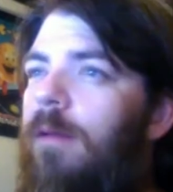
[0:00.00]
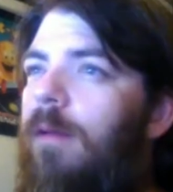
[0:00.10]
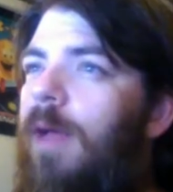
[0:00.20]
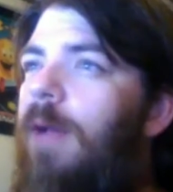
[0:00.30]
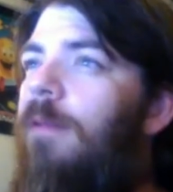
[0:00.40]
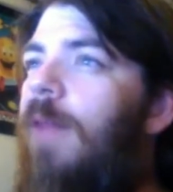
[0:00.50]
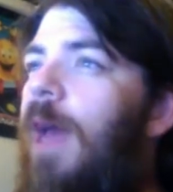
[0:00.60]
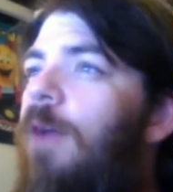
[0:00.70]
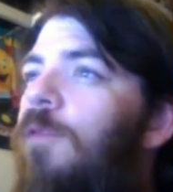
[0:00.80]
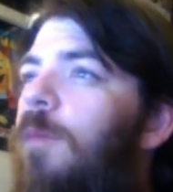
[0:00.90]
I
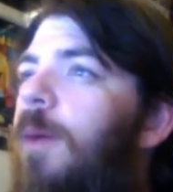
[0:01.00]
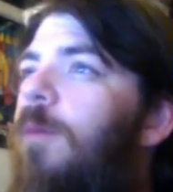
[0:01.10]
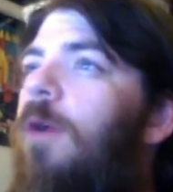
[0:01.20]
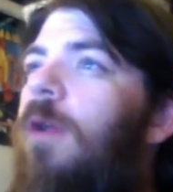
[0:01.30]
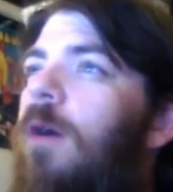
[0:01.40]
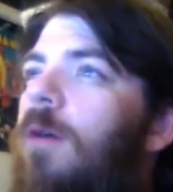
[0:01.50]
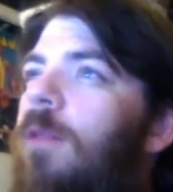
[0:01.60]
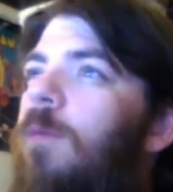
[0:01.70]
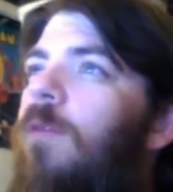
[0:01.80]
don't remember calling the movie